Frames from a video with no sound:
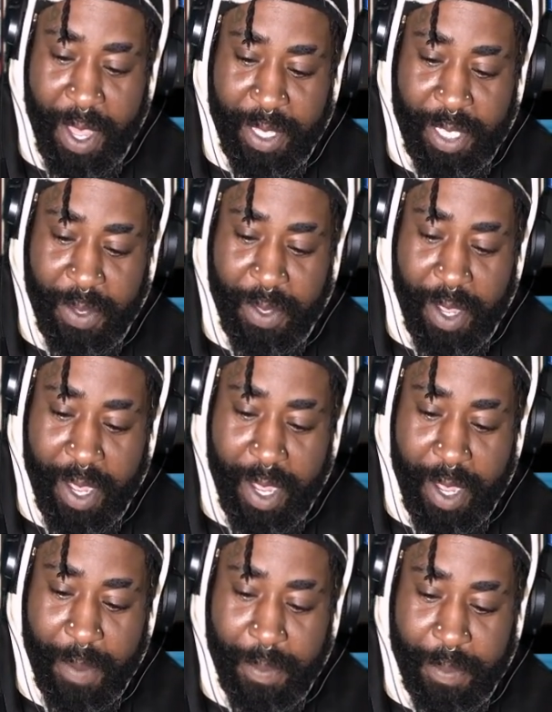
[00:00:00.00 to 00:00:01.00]
to
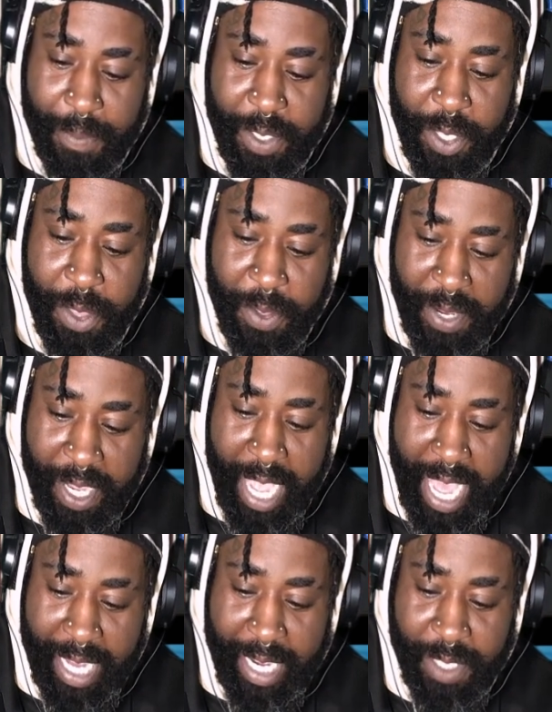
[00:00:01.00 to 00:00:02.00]
3
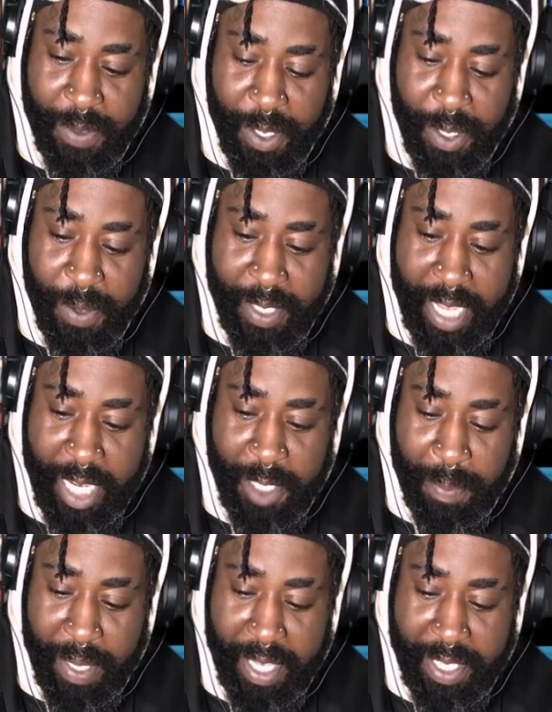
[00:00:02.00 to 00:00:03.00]
allies with the lowest
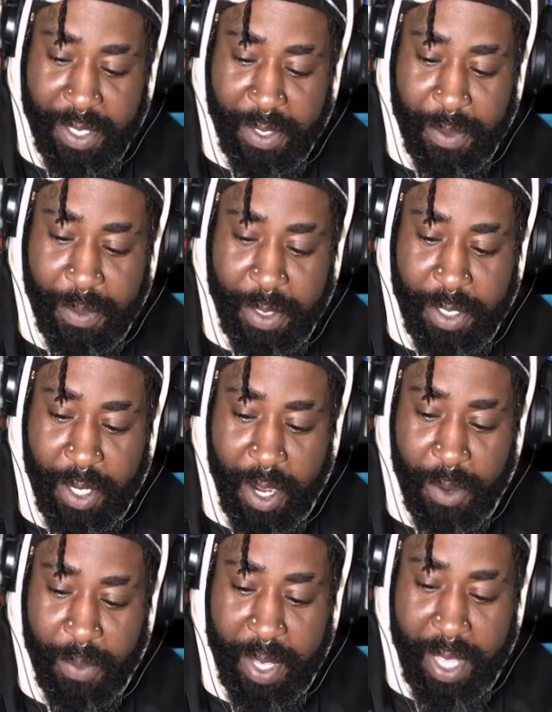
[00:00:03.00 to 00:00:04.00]
HP. So we'll
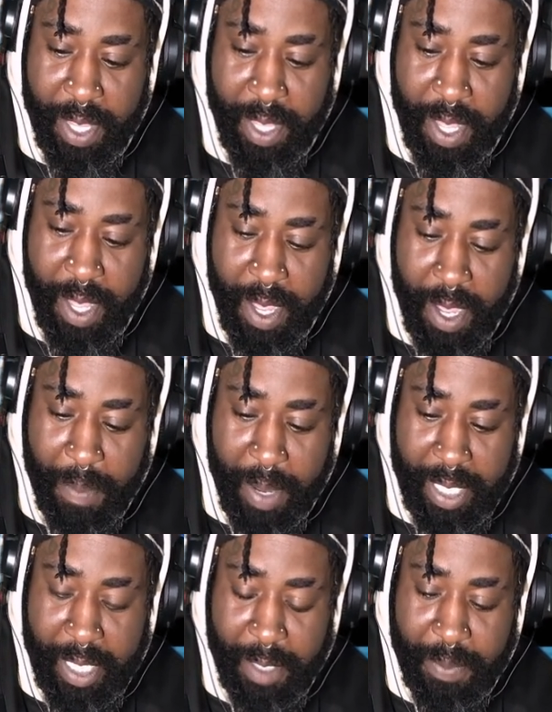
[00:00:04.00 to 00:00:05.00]
start with
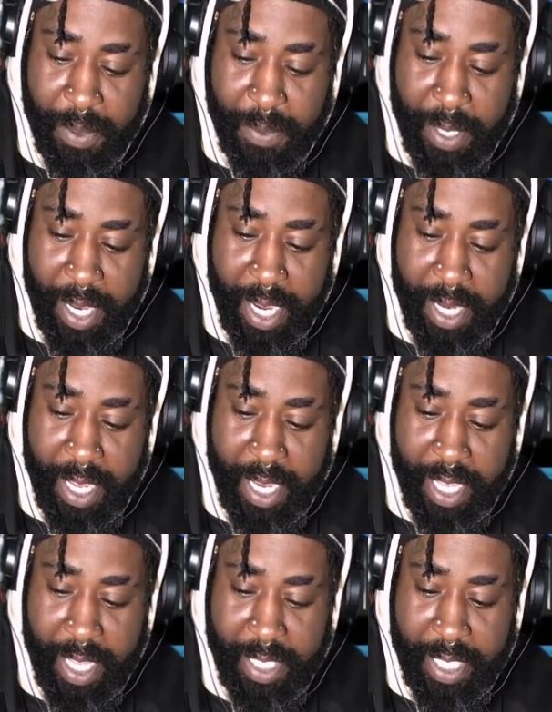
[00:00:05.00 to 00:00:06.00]
apocalyptic rain.
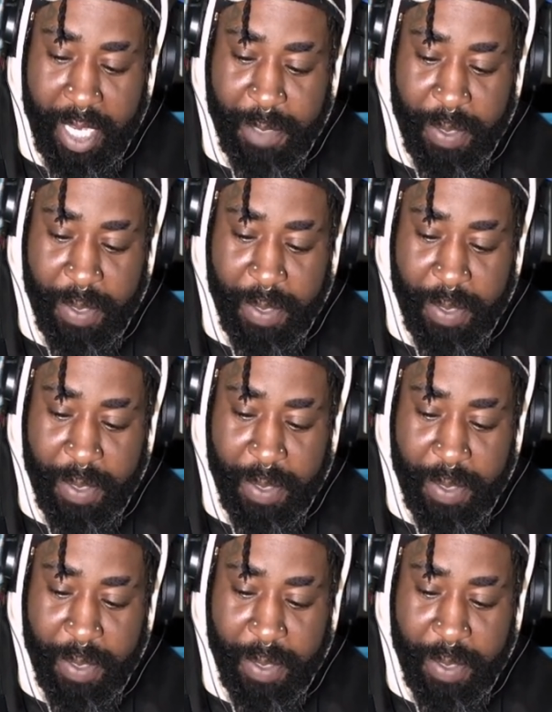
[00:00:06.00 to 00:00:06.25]
It heals HP